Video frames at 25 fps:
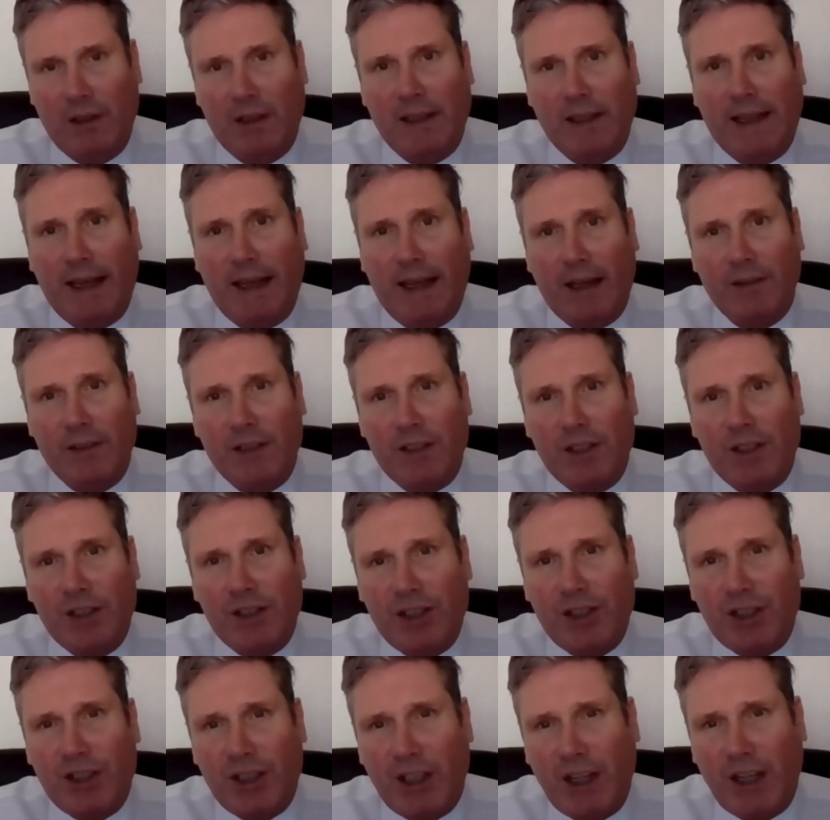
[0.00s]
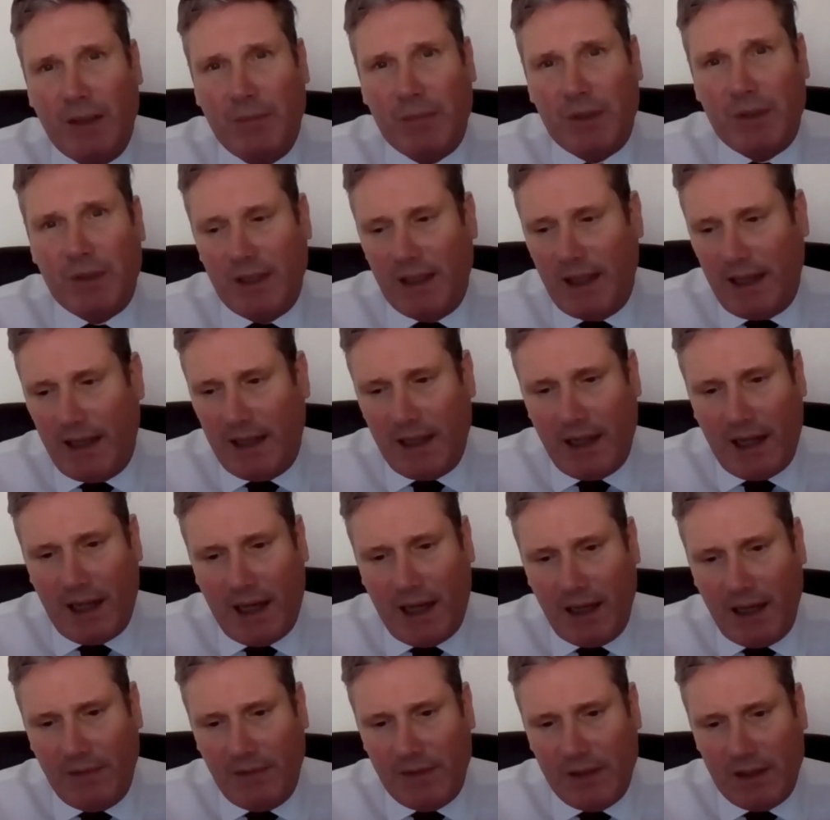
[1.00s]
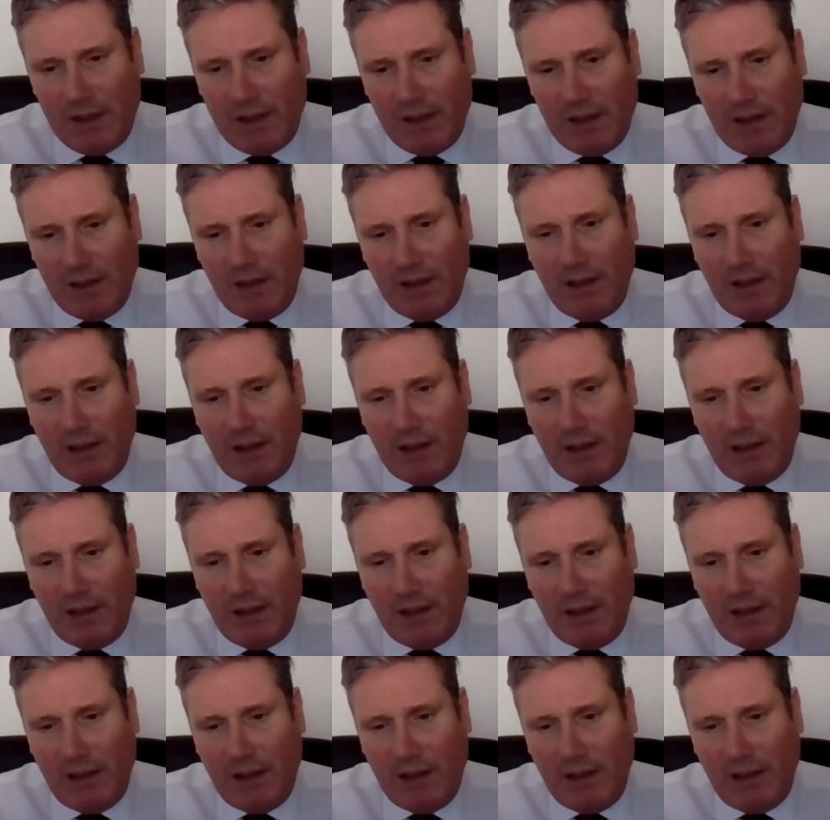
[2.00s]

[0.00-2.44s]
and how this has shaped their lives